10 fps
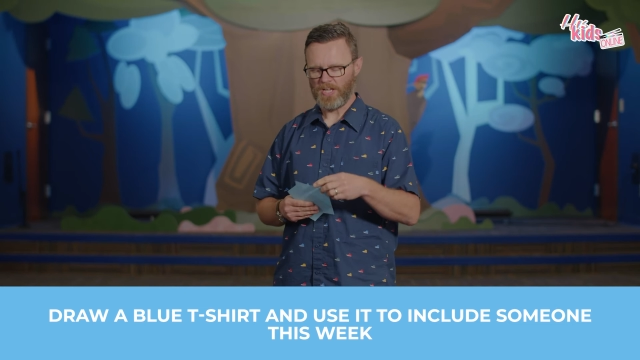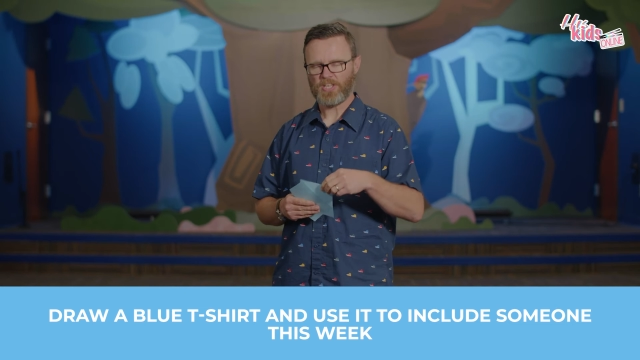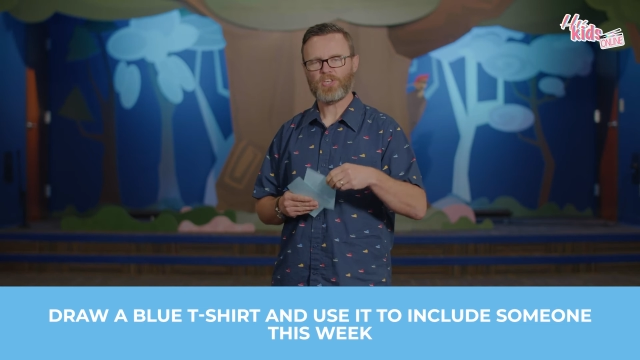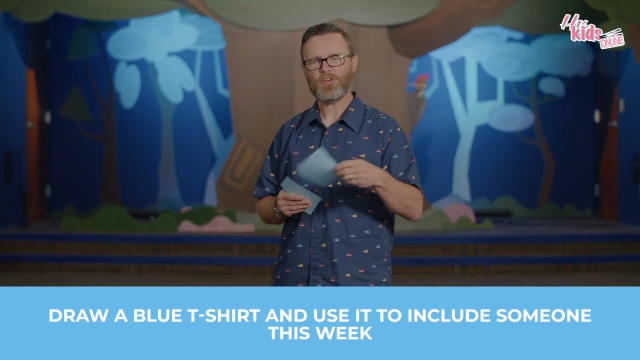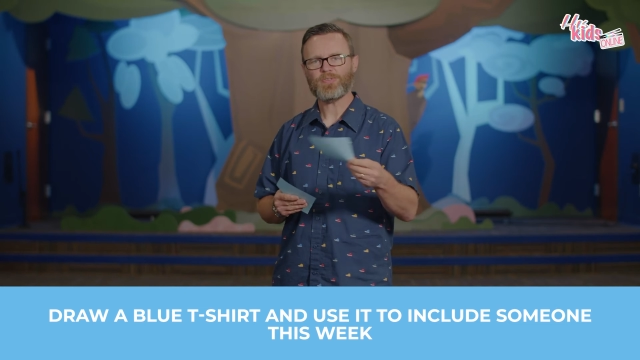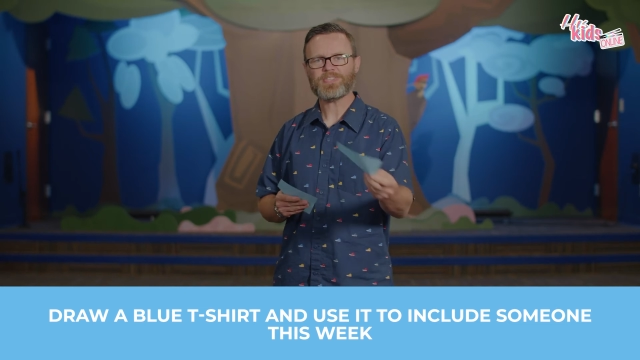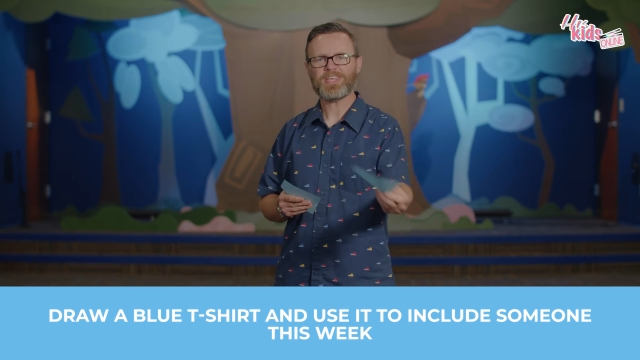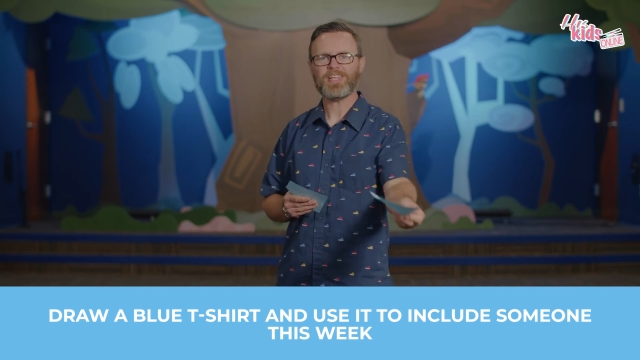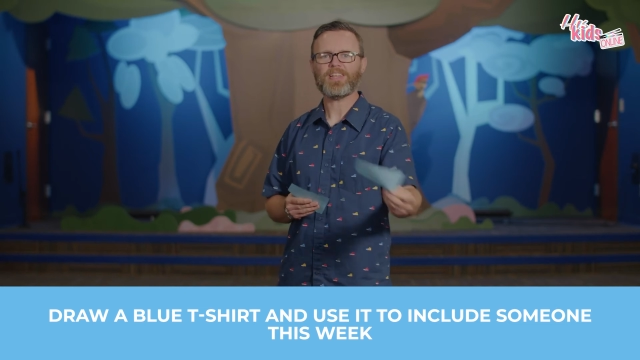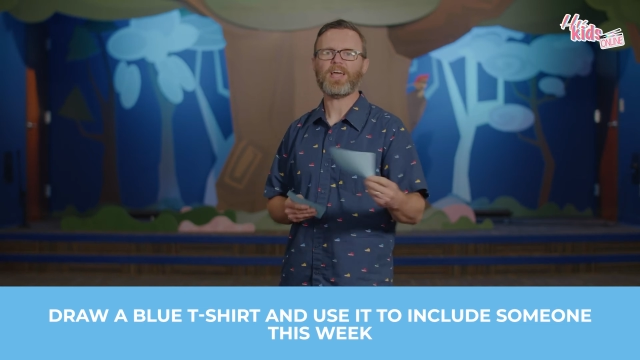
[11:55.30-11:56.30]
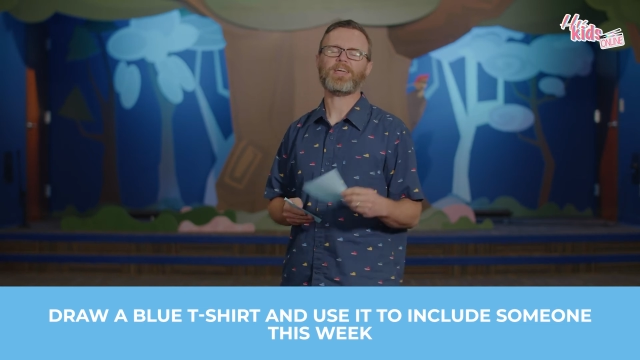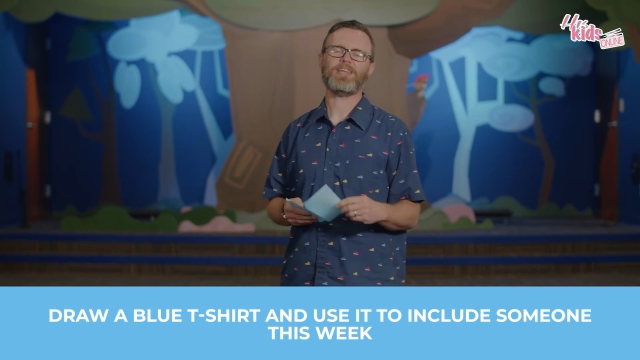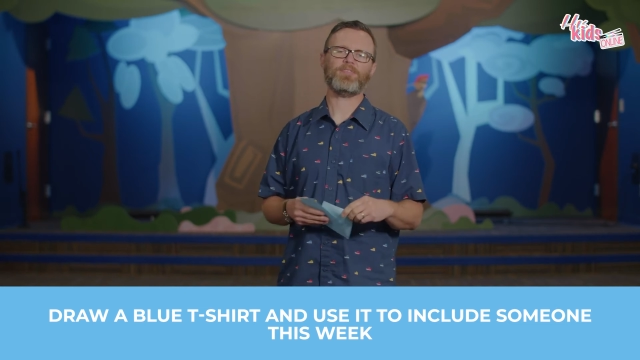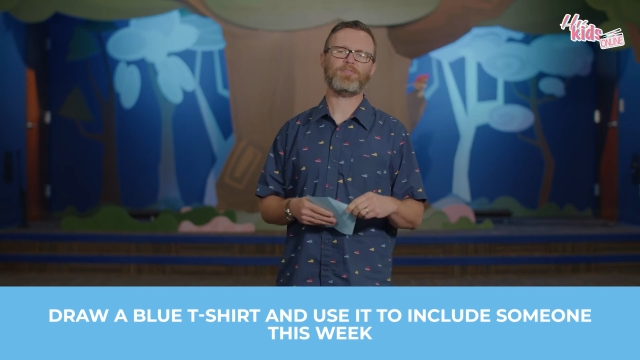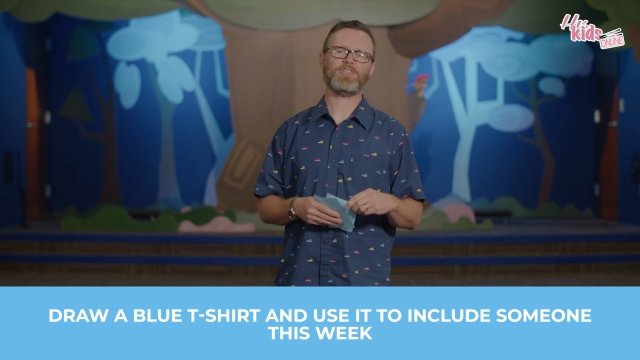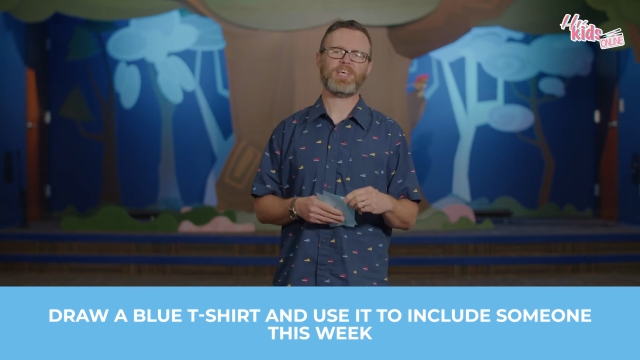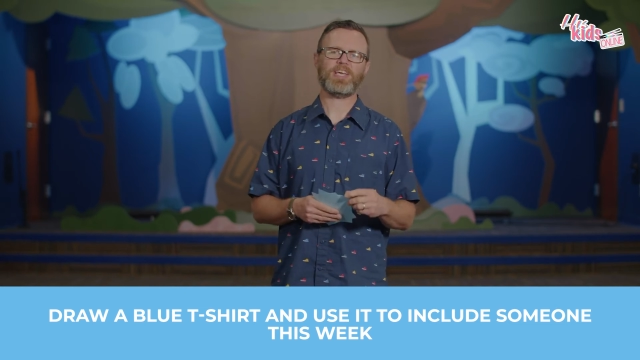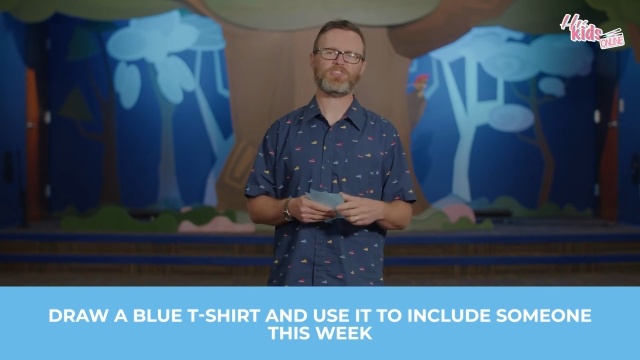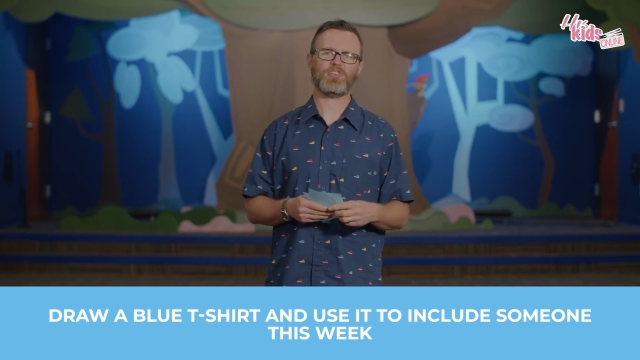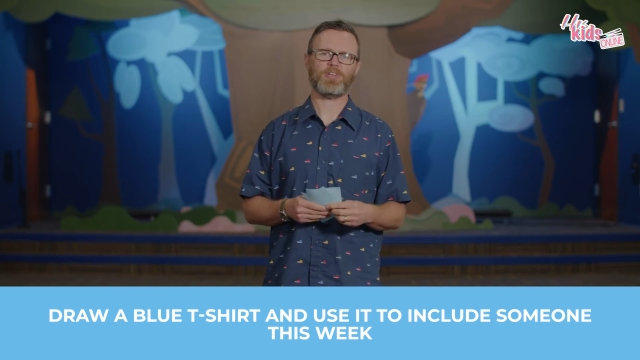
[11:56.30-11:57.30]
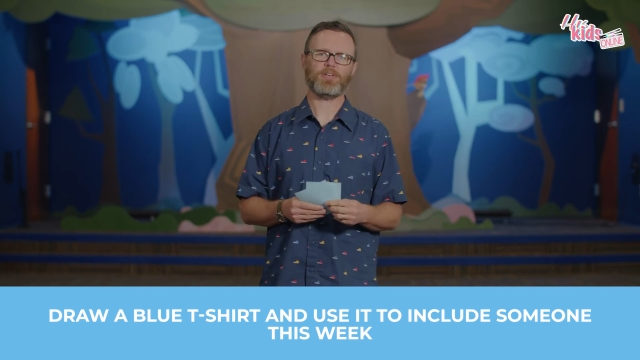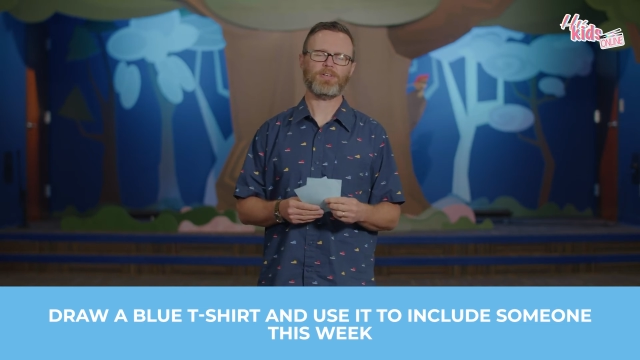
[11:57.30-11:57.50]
use it like an invitation.